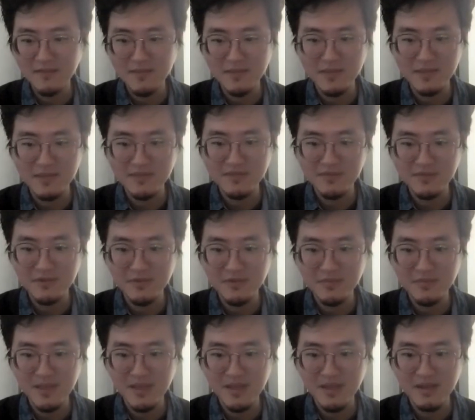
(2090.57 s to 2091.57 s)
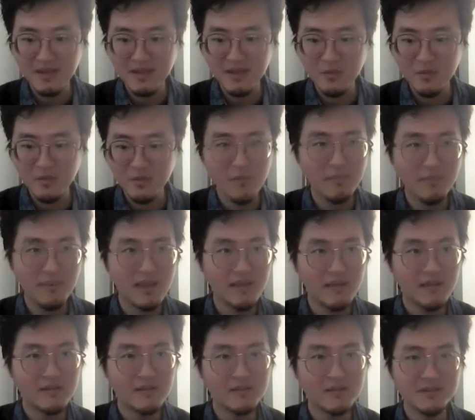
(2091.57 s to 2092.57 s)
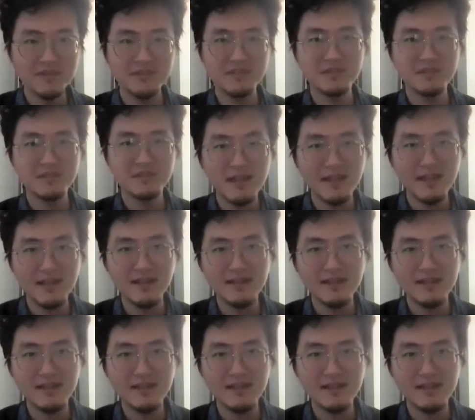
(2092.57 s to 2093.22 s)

famous for being well planners,